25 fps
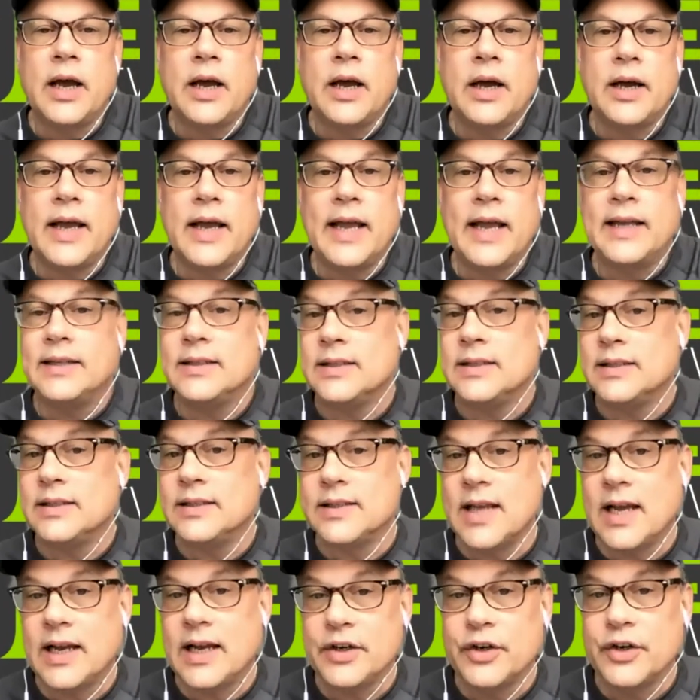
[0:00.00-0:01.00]
and
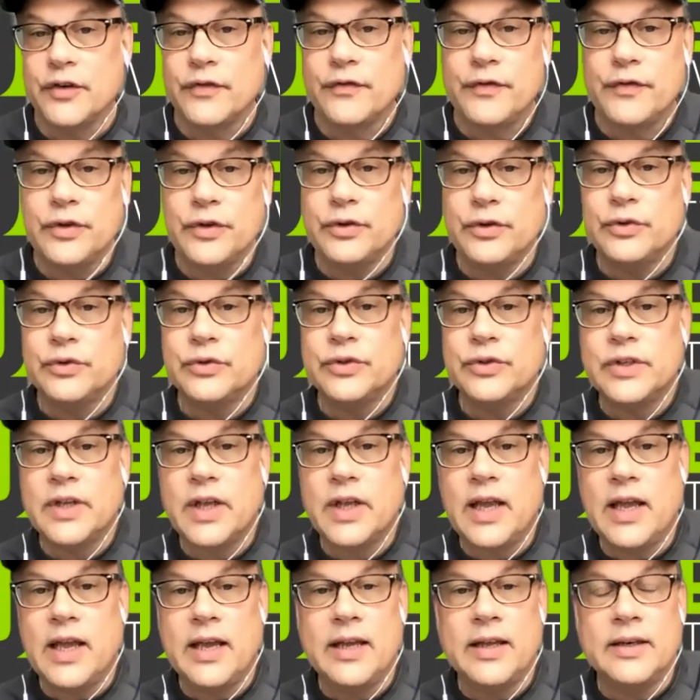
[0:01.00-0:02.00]
designer foods
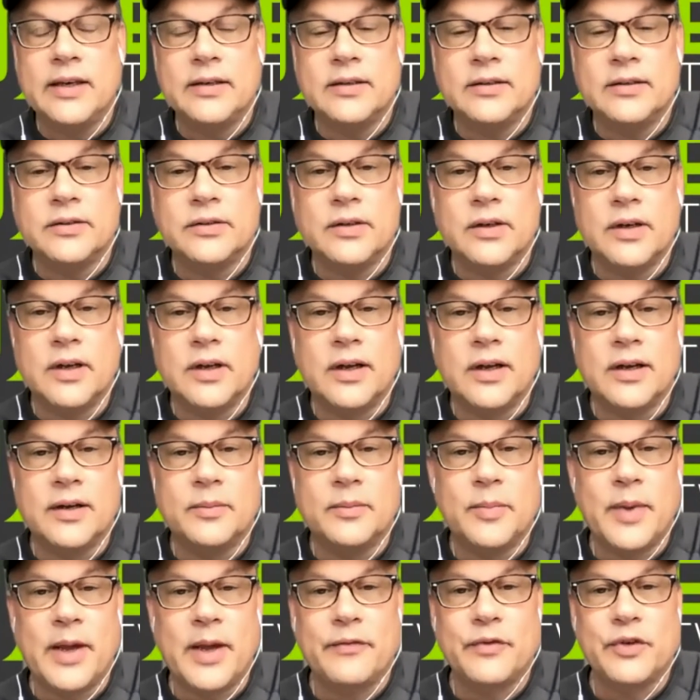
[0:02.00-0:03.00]
and
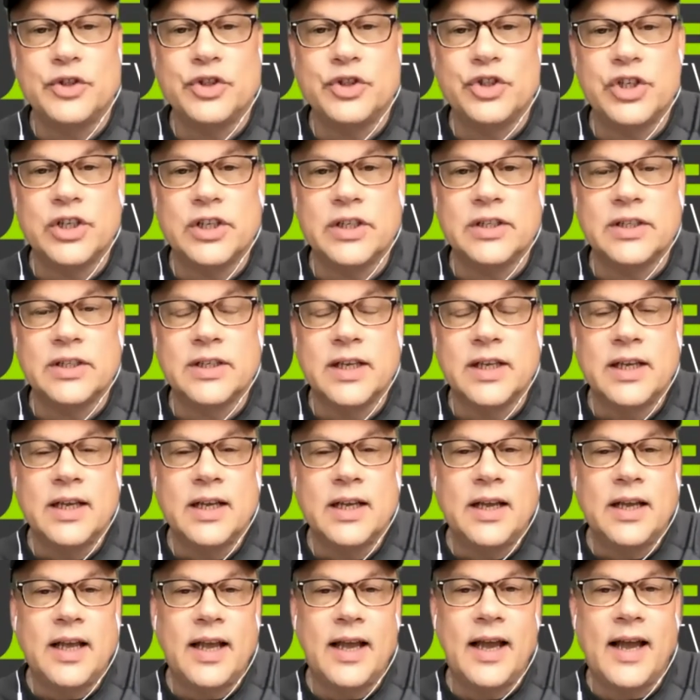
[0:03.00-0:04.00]
beverages.
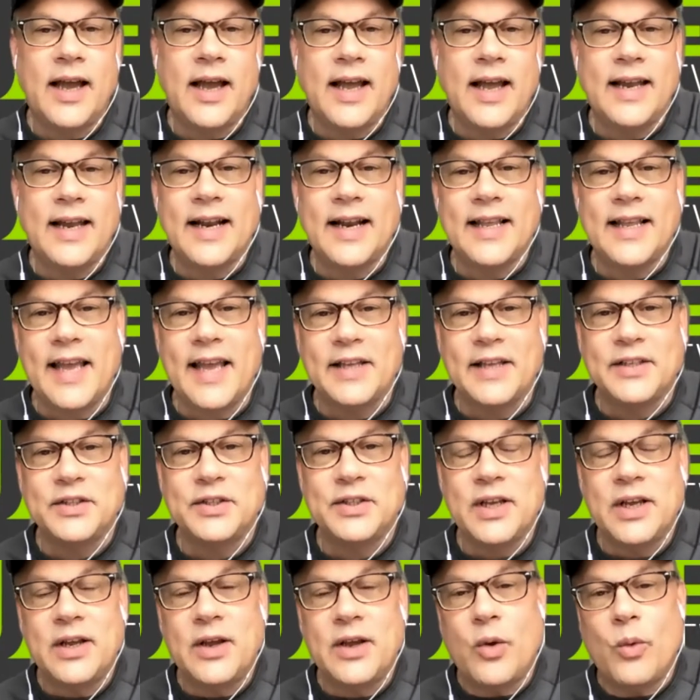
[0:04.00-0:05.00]
And I
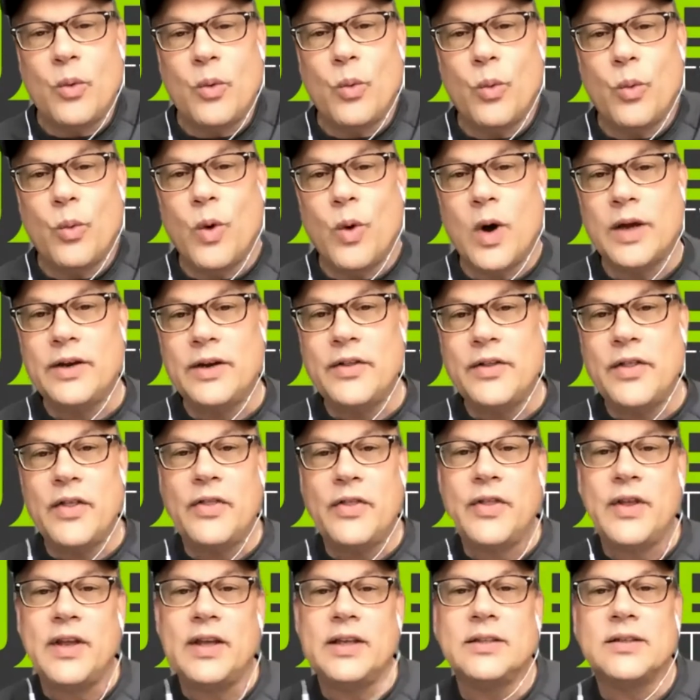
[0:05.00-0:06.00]
guess one of the
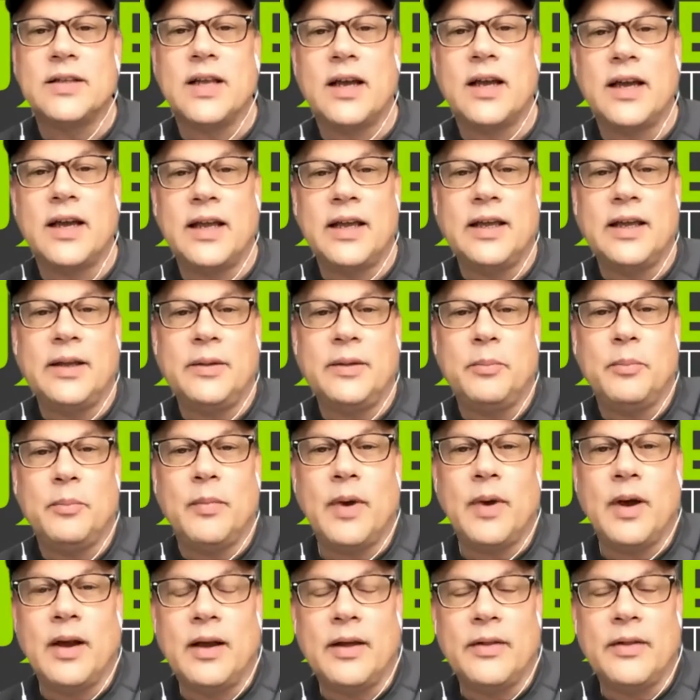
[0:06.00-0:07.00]
things I
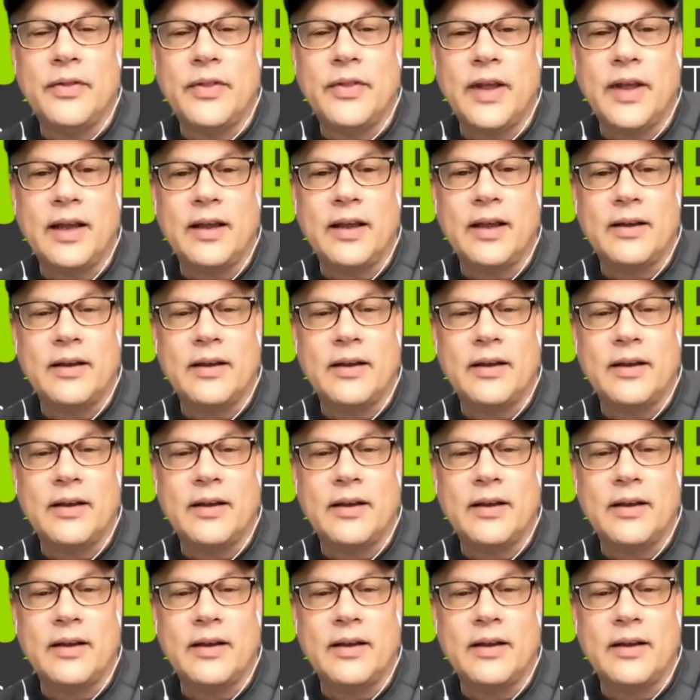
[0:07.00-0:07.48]
think